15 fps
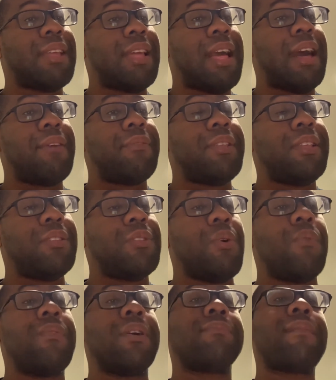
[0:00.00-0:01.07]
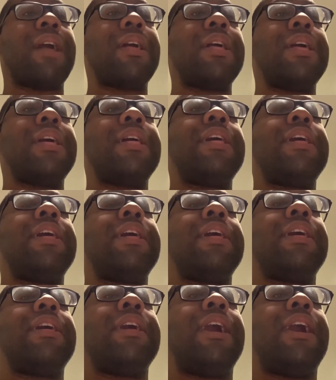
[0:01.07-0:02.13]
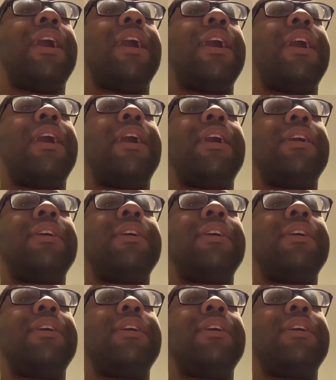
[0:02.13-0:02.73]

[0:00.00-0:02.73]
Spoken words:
Calvin and Nova.